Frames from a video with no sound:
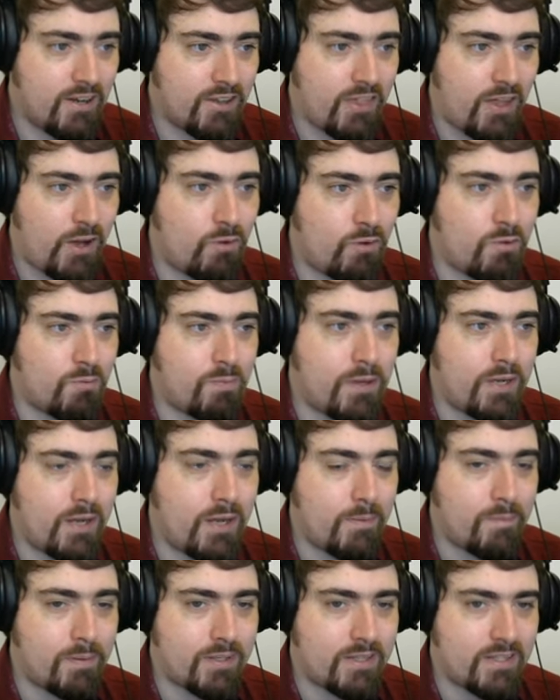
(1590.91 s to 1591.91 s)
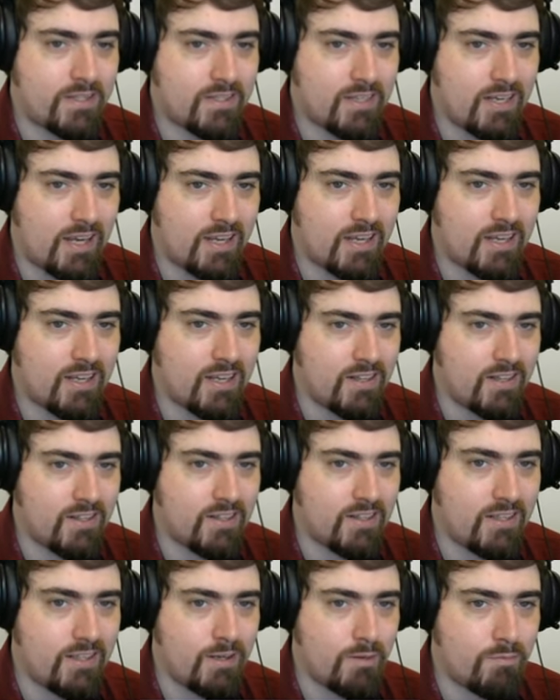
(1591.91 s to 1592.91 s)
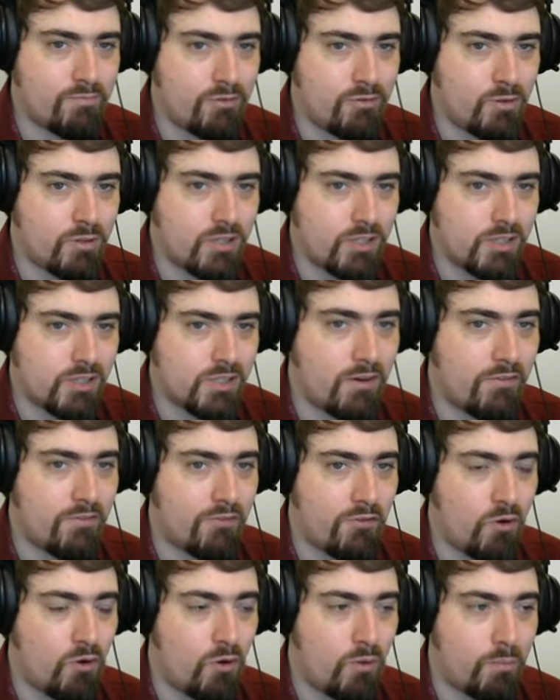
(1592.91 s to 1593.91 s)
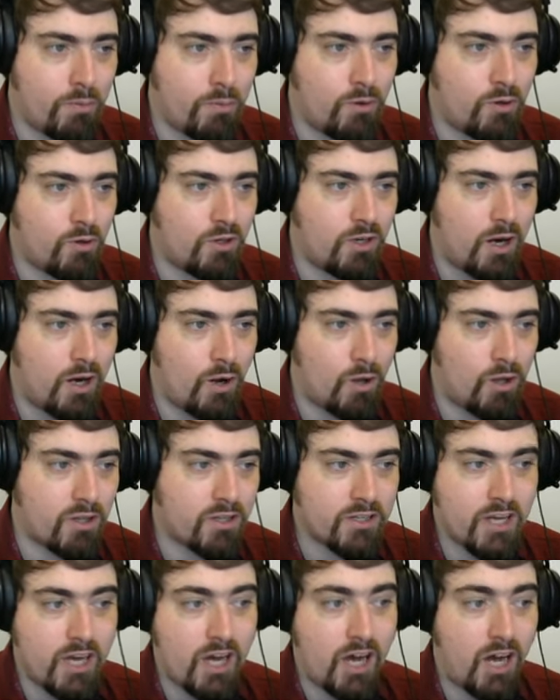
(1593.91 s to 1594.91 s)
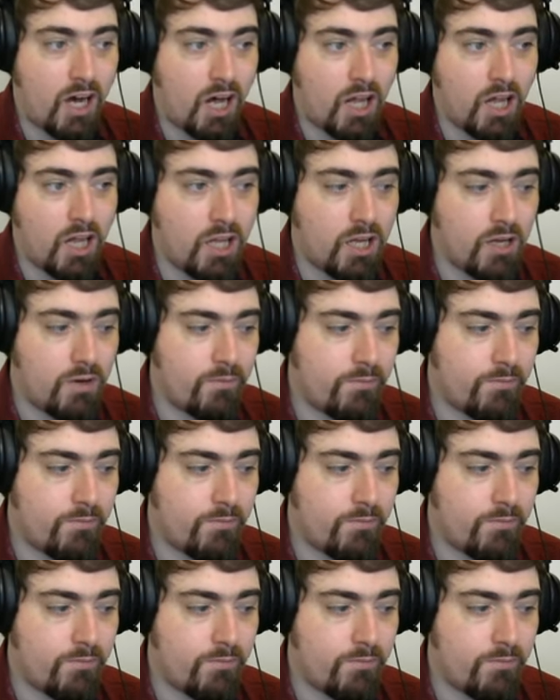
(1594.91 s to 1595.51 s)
that would be particularly brutal for poor old Khal.